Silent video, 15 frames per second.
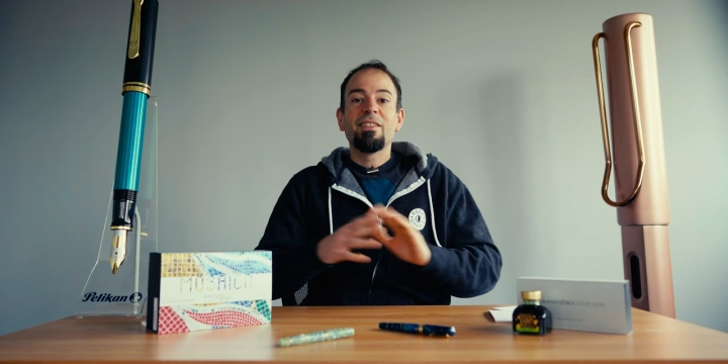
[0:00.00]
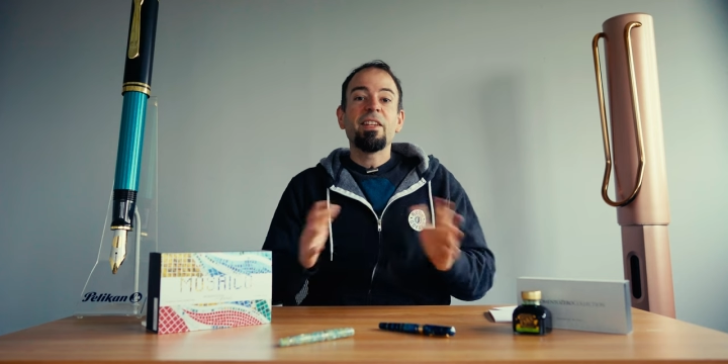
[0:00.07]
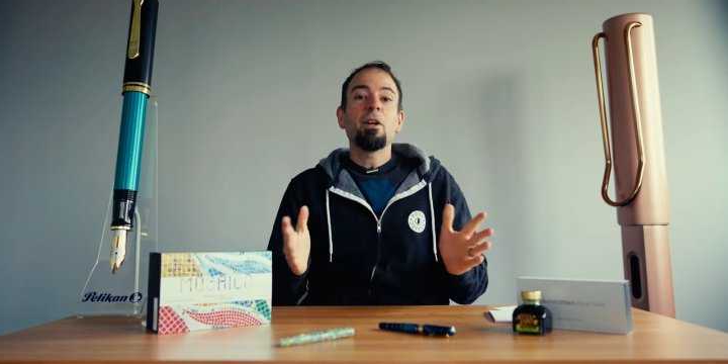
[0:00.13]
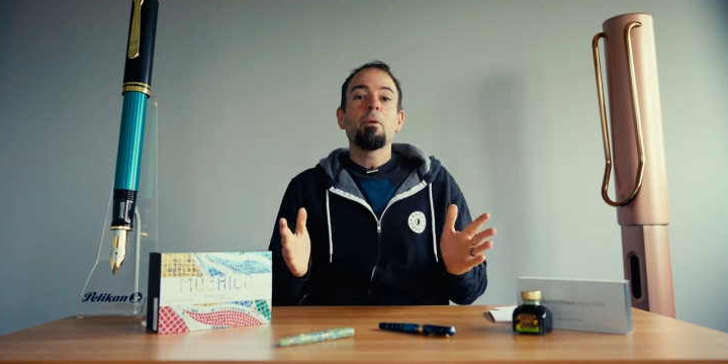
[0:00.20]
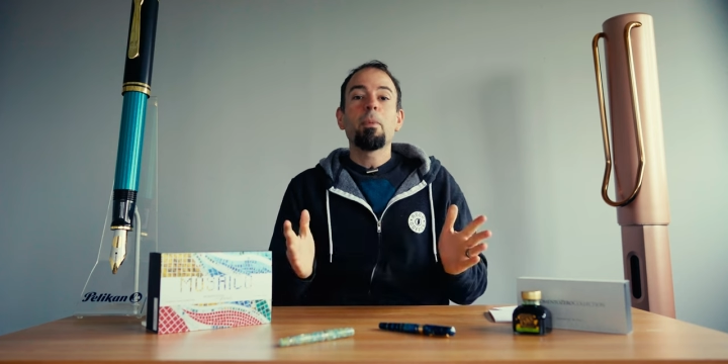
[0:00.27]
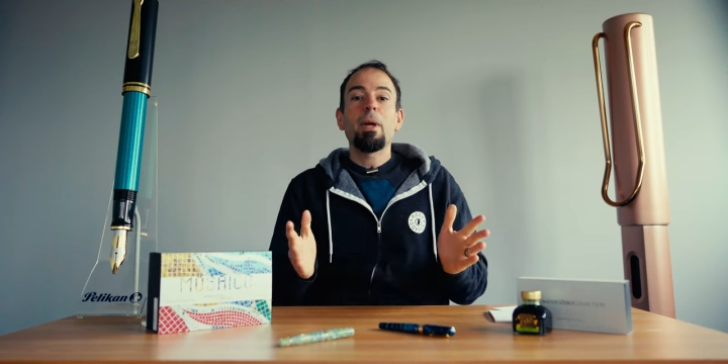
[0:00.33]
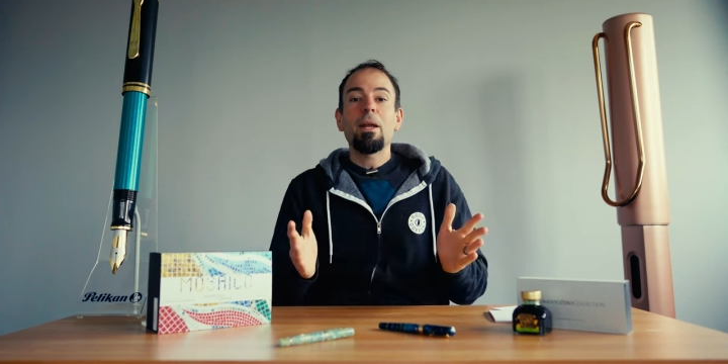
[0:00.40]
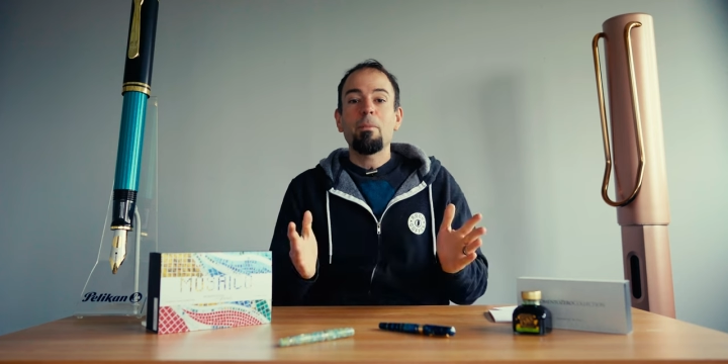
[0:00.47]

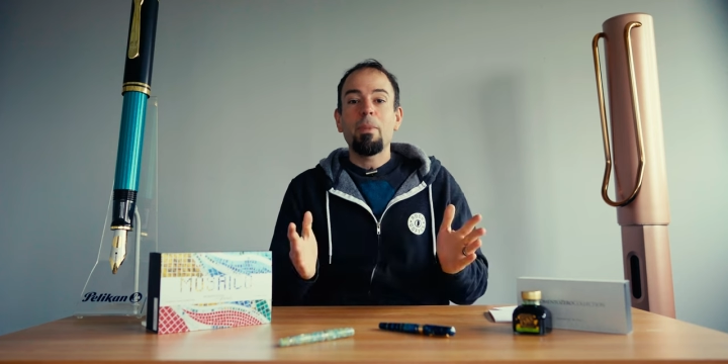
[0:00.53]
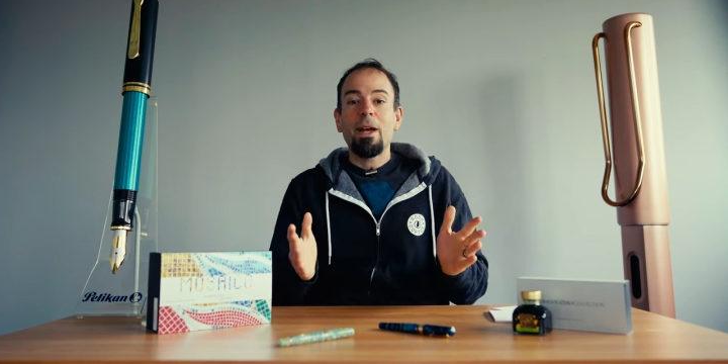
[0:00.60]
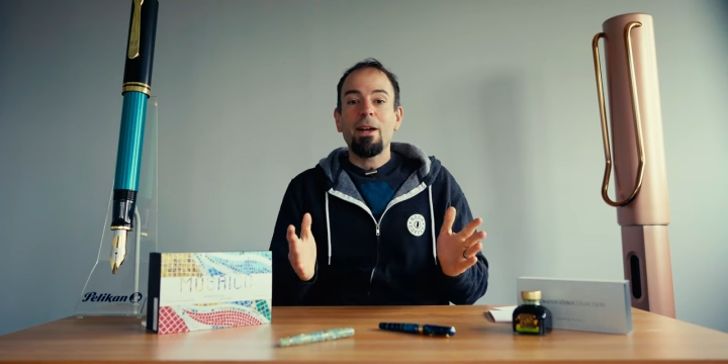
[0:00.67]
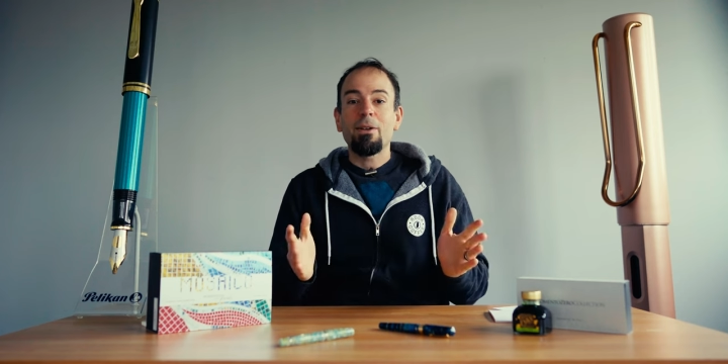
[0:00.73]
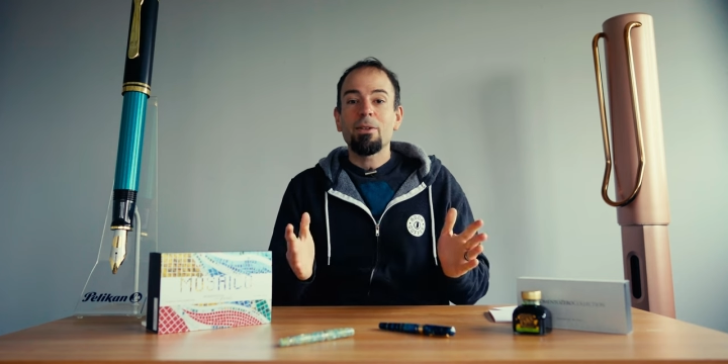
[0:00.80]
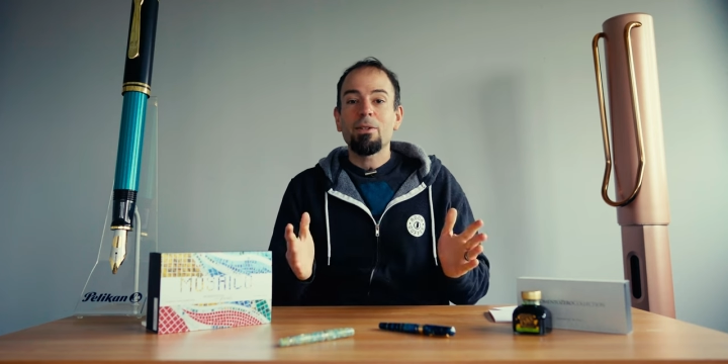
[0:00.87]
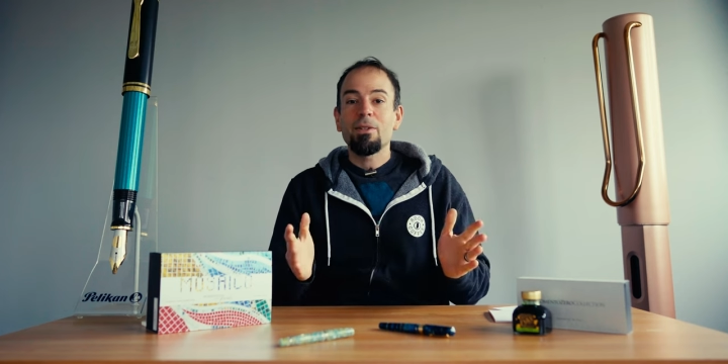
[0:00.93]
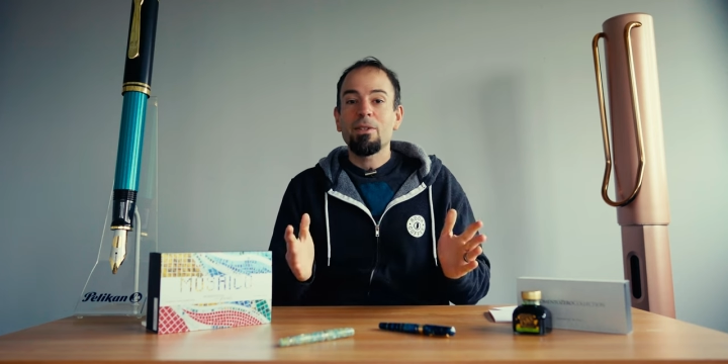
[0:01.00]
Dear Pen
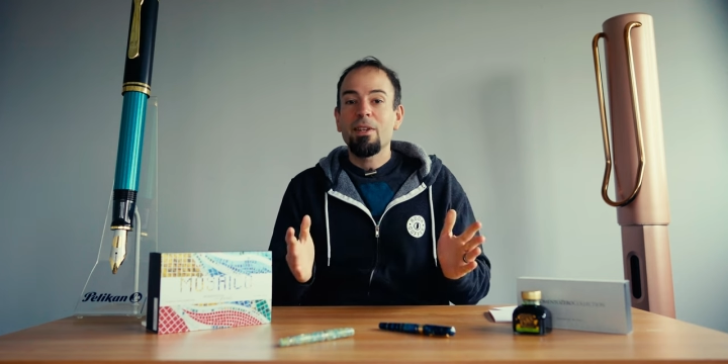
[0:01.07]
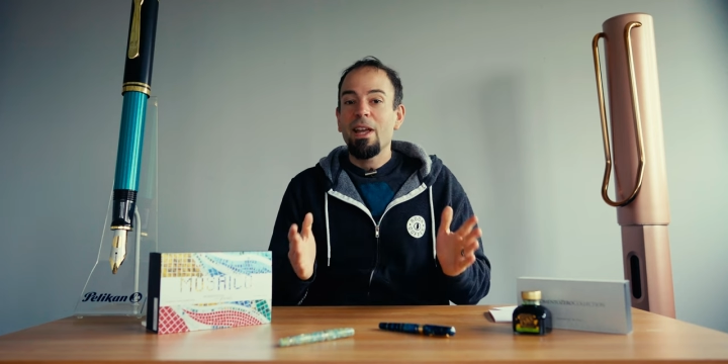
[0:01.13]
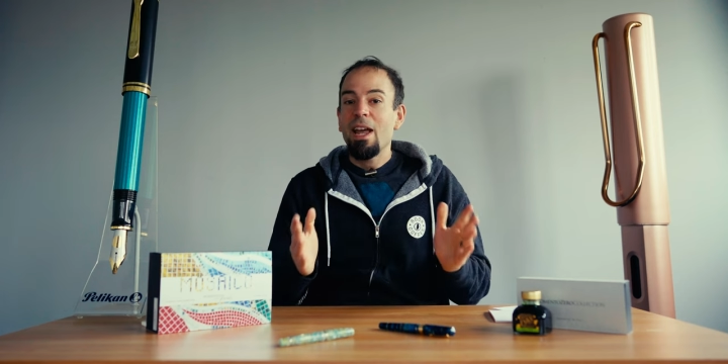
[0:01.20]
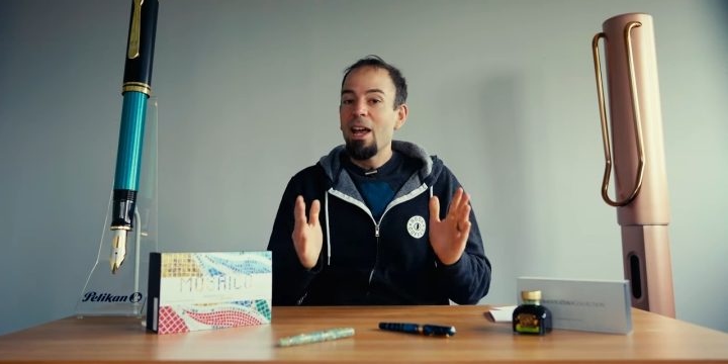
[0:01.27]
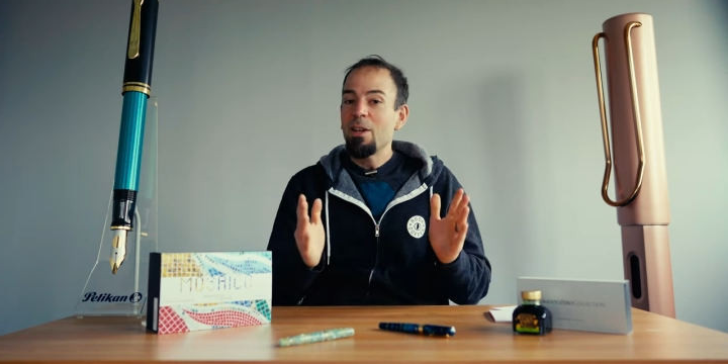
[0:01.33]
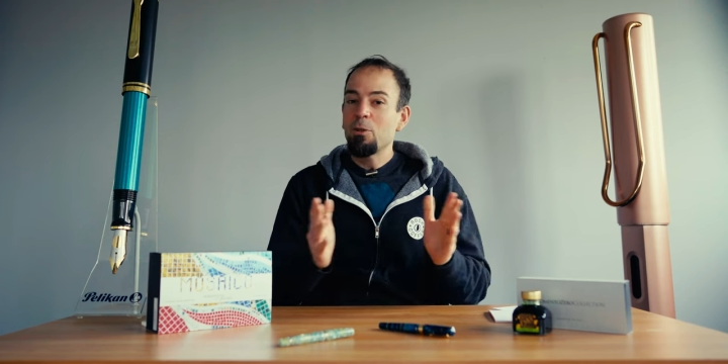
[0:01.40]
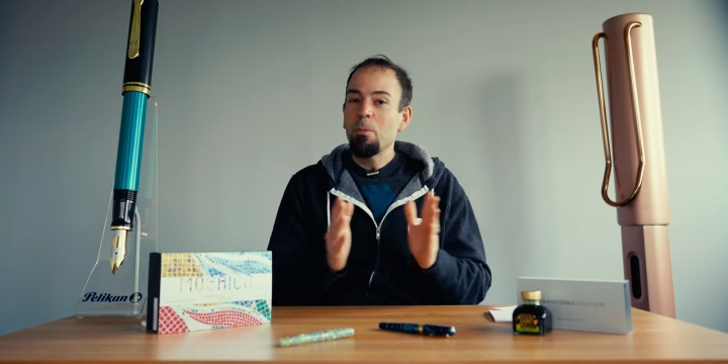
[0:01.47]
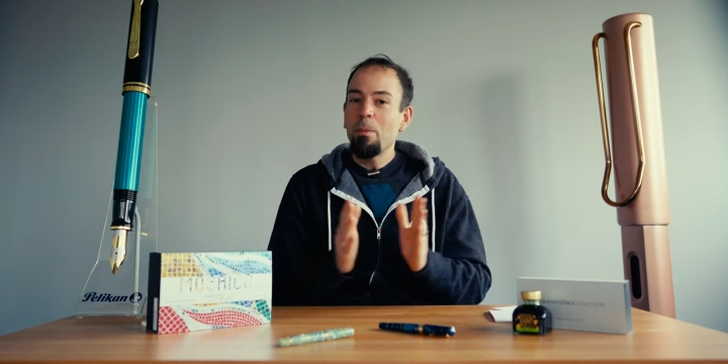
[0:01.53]
Pals,
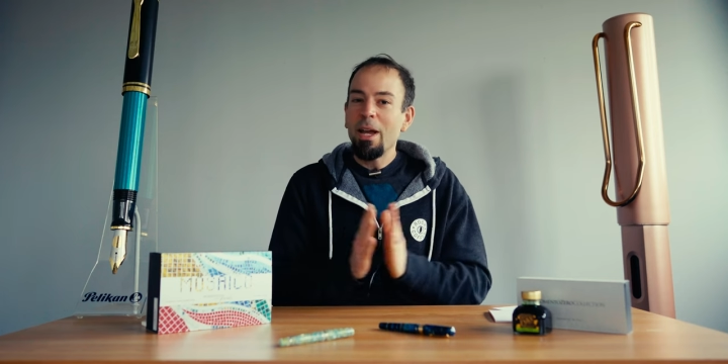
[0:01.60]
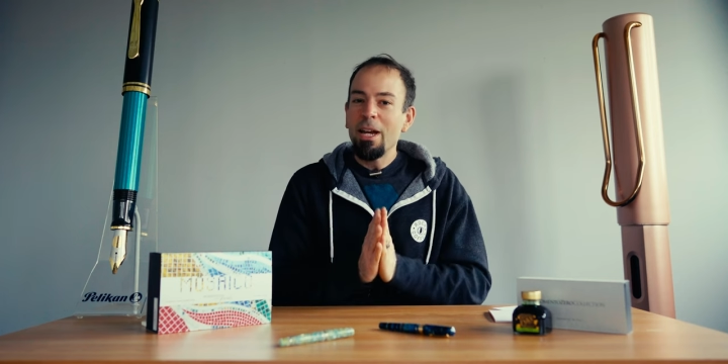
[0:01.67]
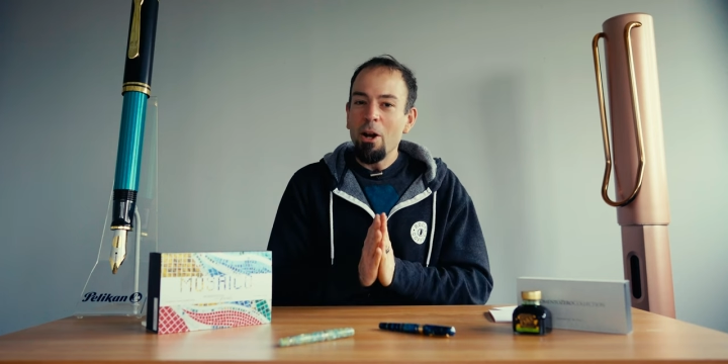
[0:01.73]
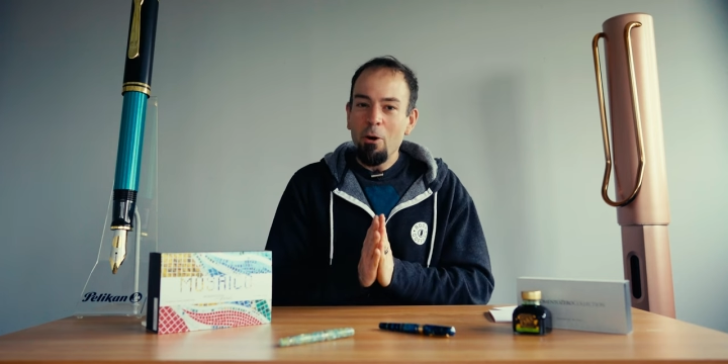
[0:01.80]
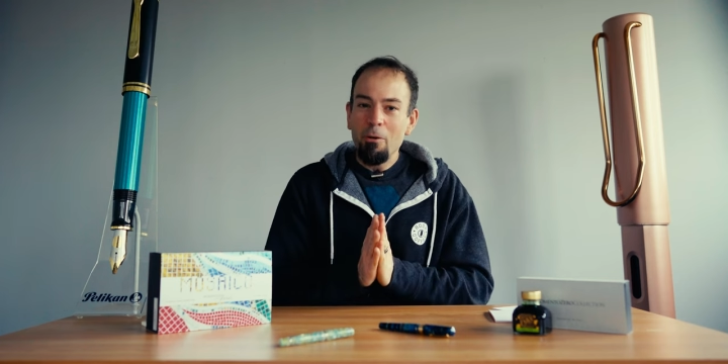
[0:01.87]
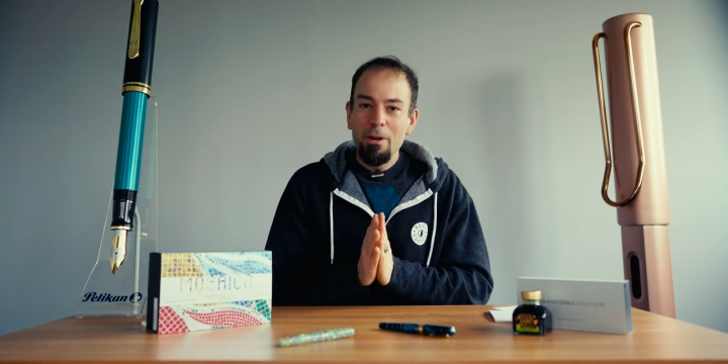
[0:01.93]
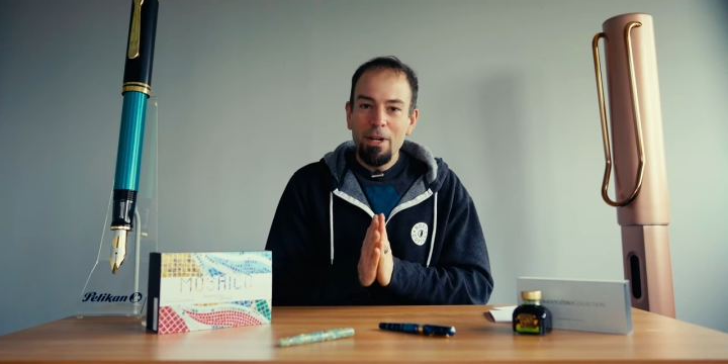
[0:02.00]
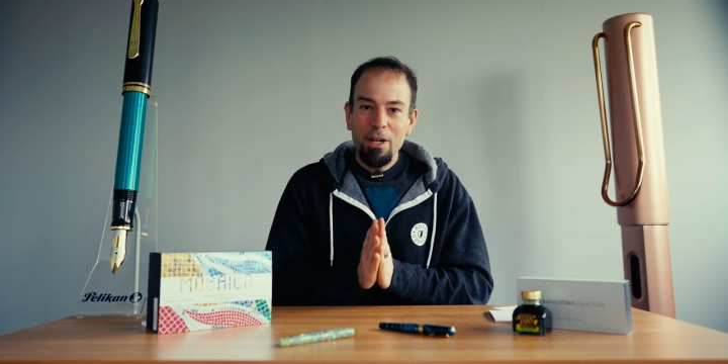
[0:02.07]
as you might
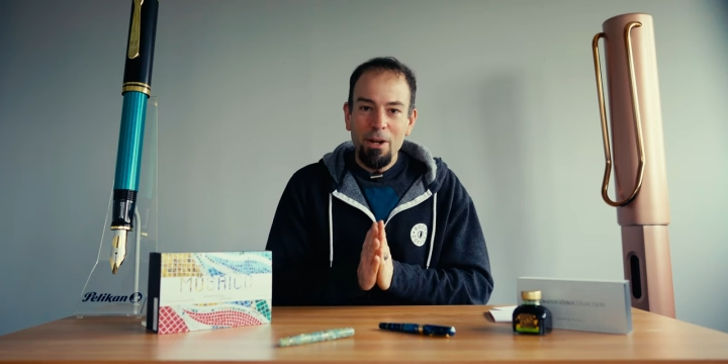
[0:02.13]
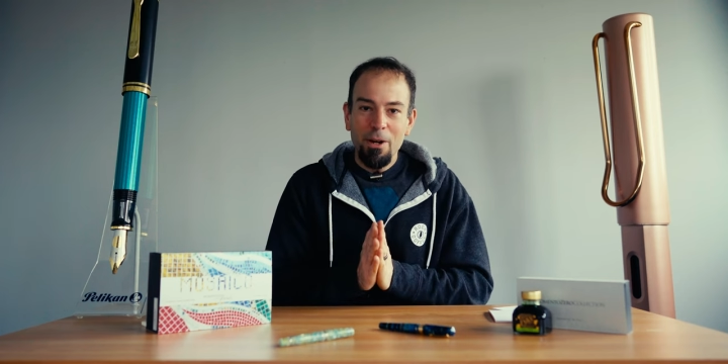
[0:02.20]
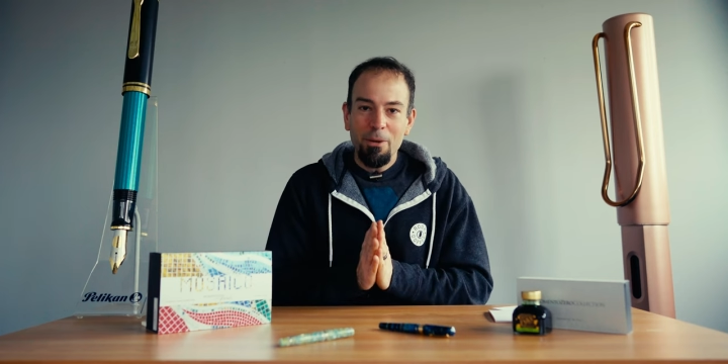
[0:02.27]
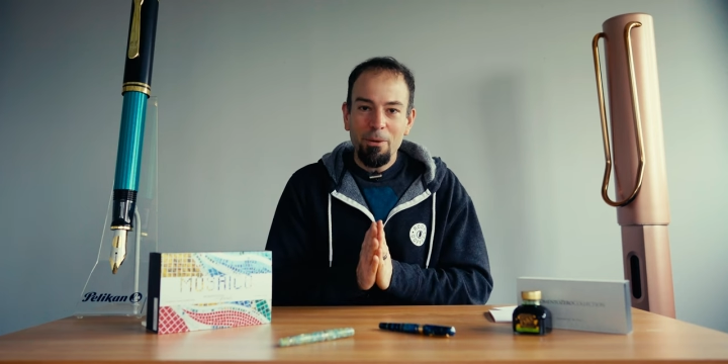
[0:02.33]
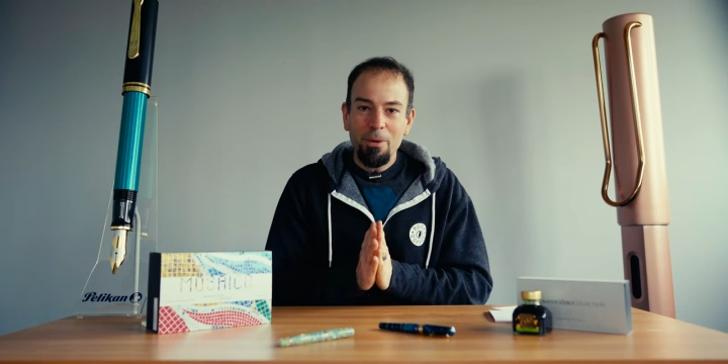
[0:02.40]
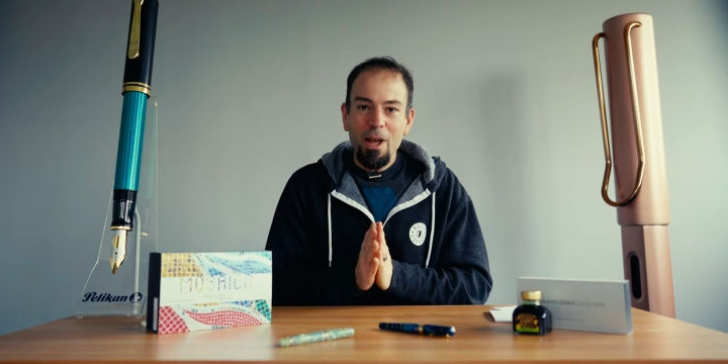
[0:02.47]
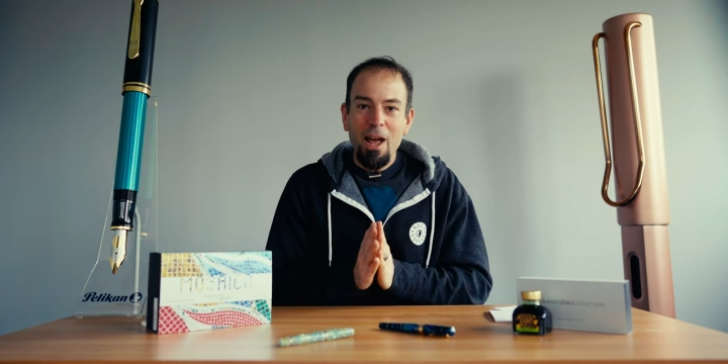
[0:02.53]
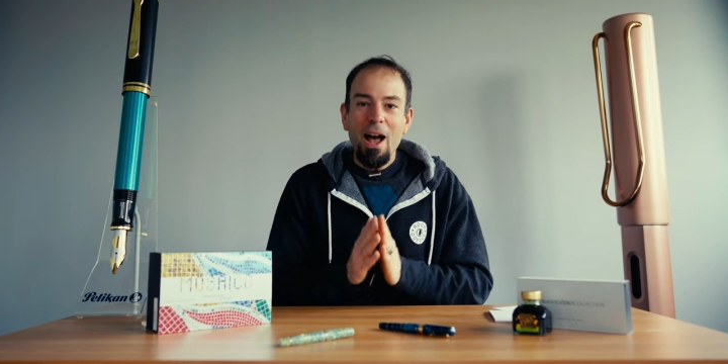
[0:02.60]
already
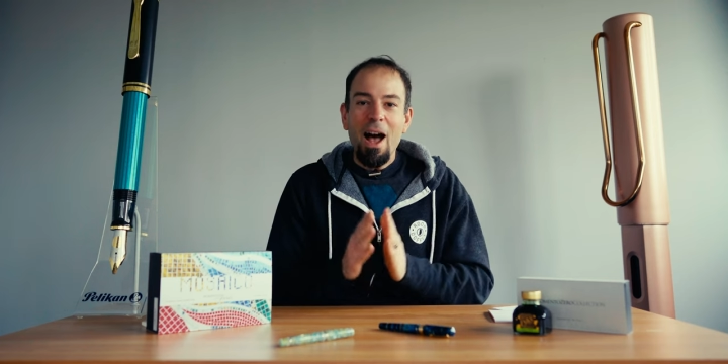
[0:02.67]
know,